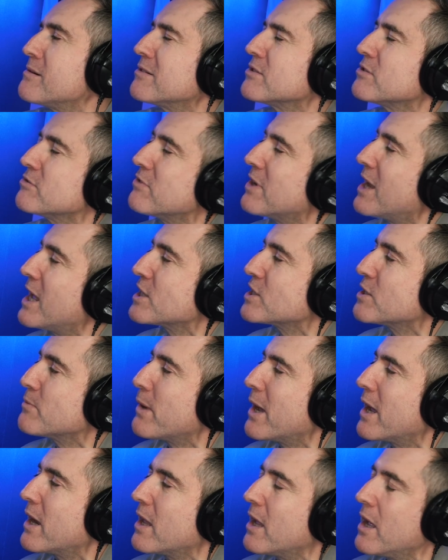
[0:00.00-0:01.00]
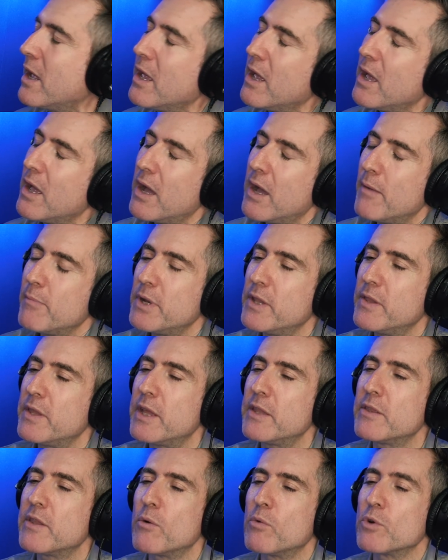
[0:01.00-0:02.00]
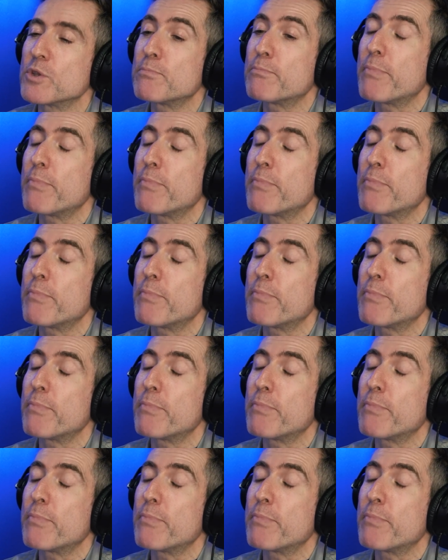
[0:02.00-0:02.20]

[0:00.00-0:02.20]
I was relaxed about it. I mean, in the end, I was.